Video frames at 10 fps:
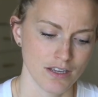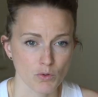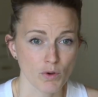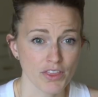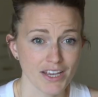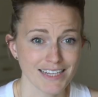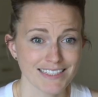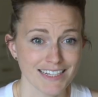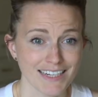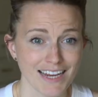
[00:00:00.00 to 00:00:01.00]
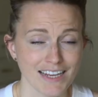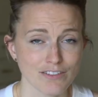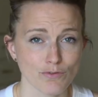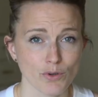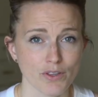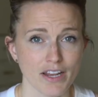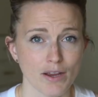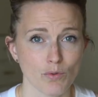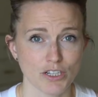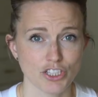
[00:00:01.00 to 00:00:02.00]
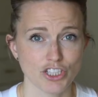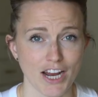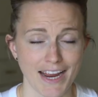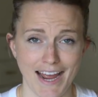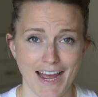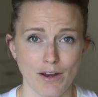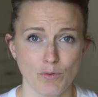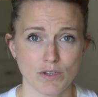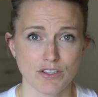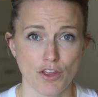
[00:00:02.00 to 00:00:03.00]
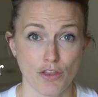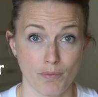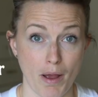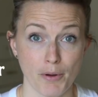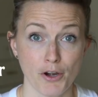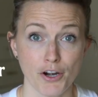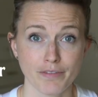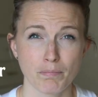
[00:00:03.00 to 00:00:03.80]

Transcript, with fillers: One thing I didn't ask for that I wish I had was a thermometer.